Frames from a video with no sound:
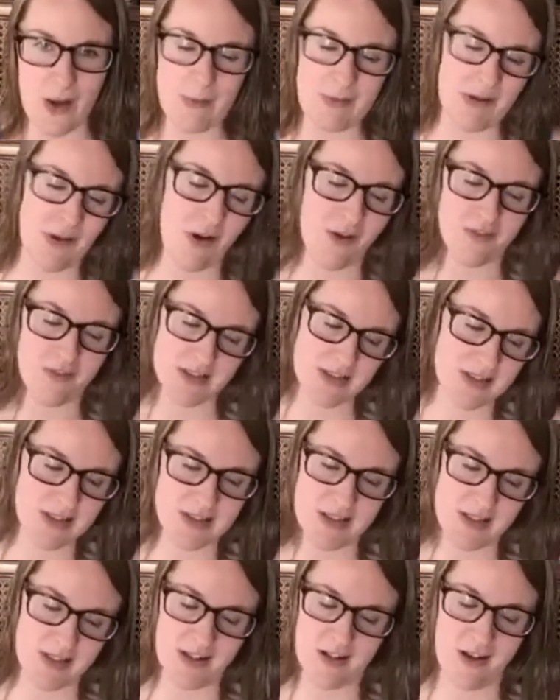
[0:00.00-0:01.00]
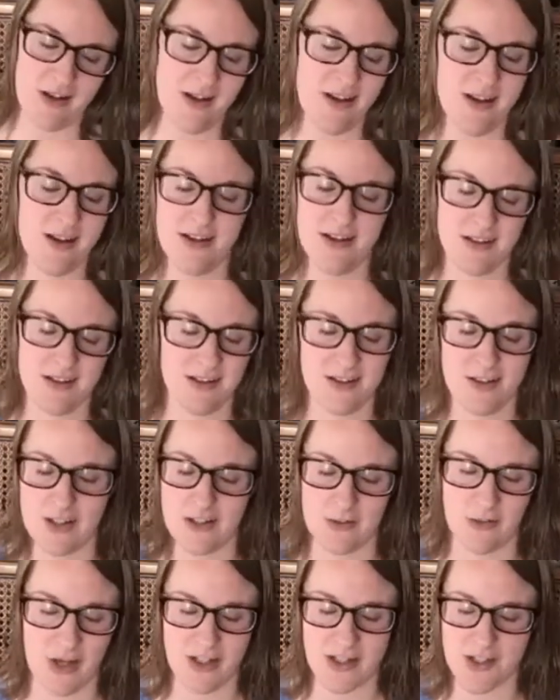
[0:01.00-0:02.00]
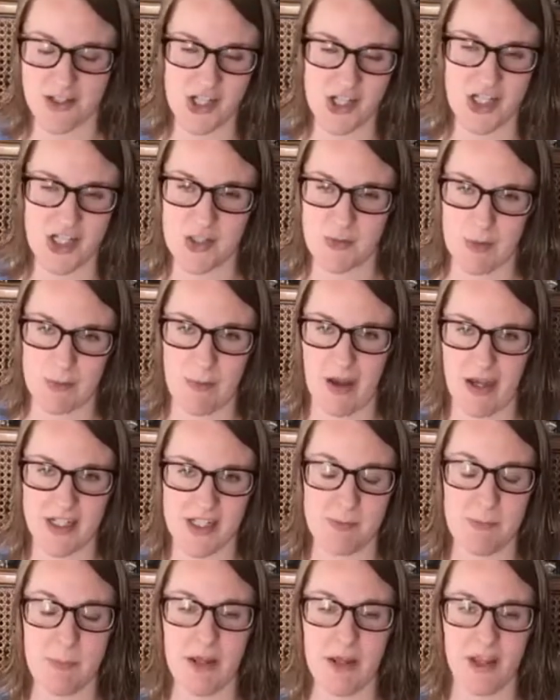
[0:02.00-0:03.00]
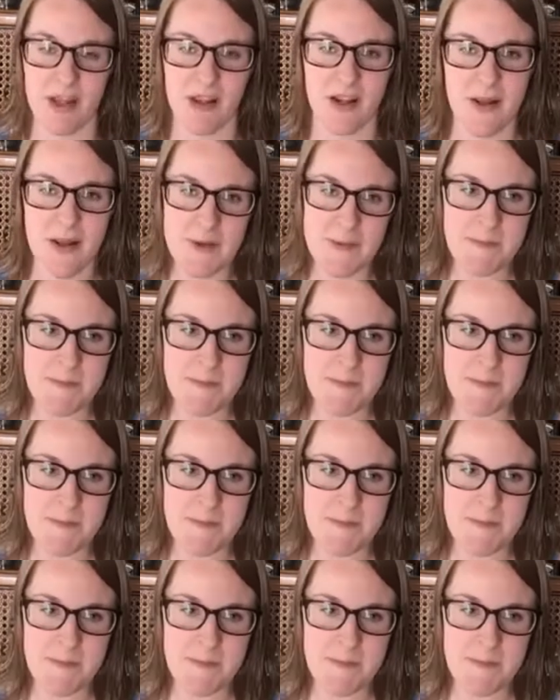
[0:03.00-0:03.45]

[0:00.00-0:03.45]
I mean, obviously, you know, I could change my mind, but